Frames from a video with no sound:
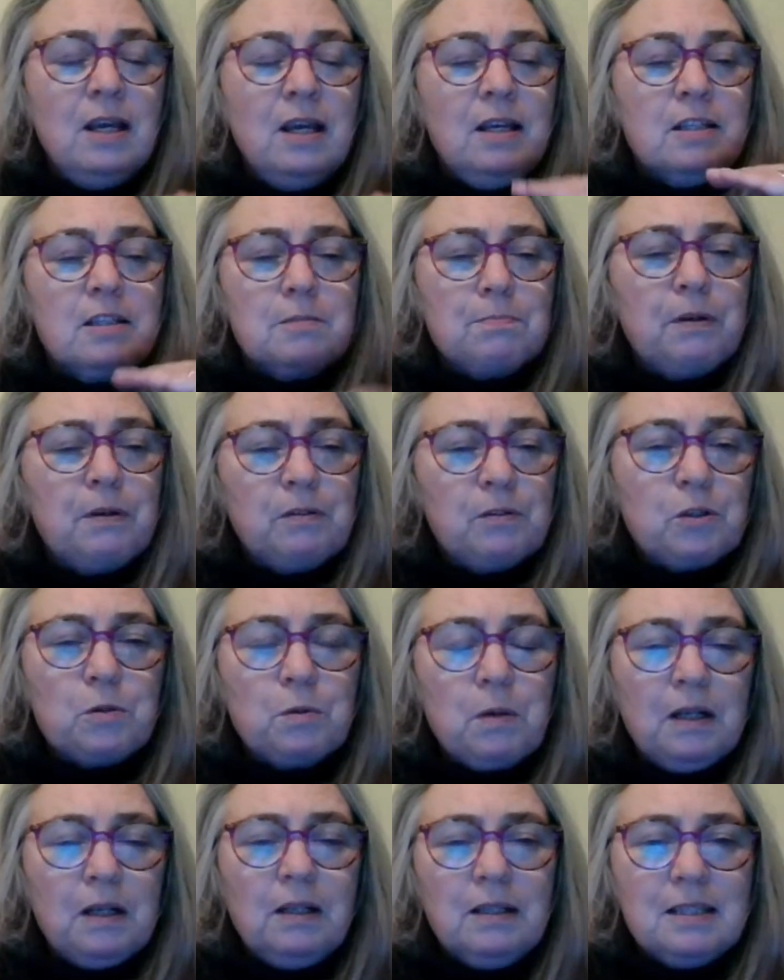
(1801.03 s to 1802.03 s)

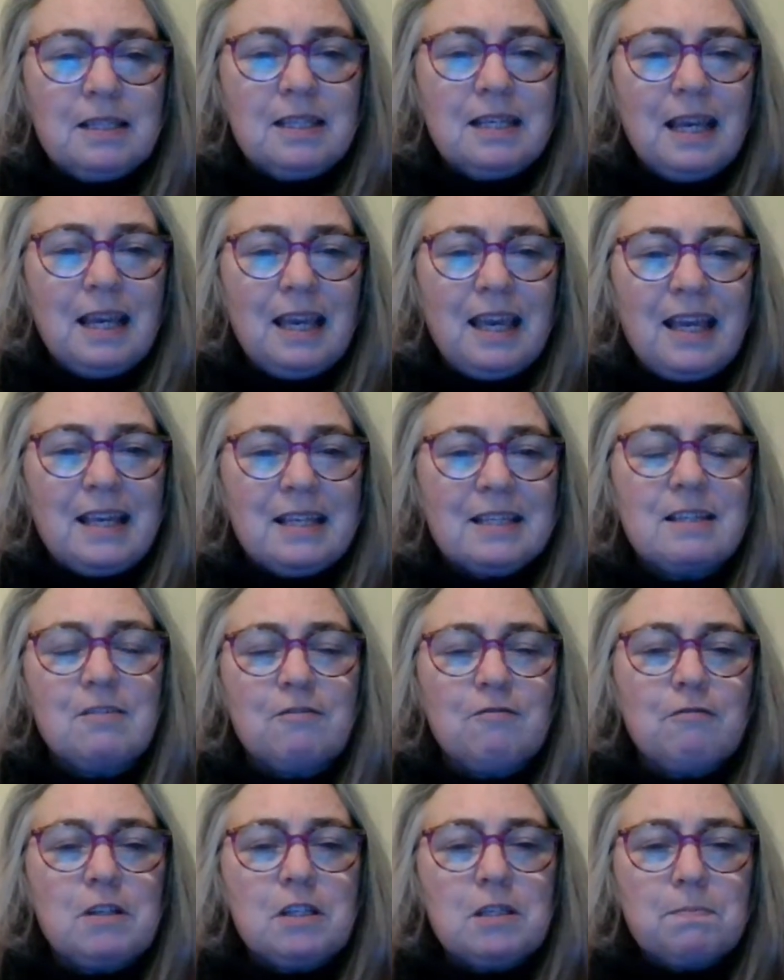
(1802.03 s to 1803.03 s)
Spirituality isn't
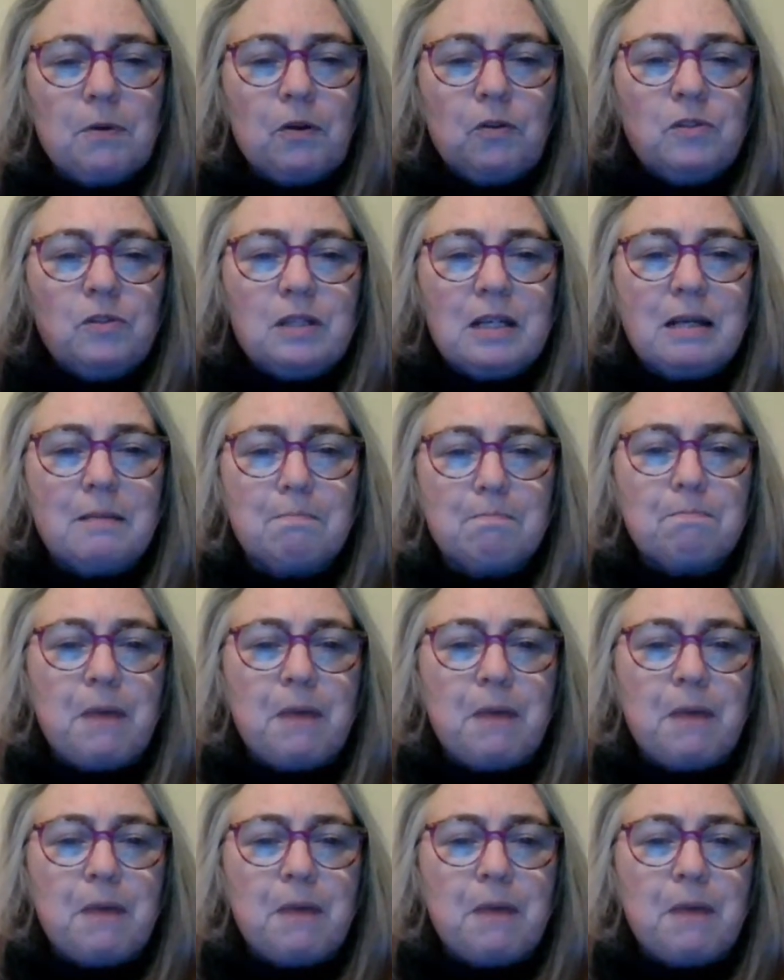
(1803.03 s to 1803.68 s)
responding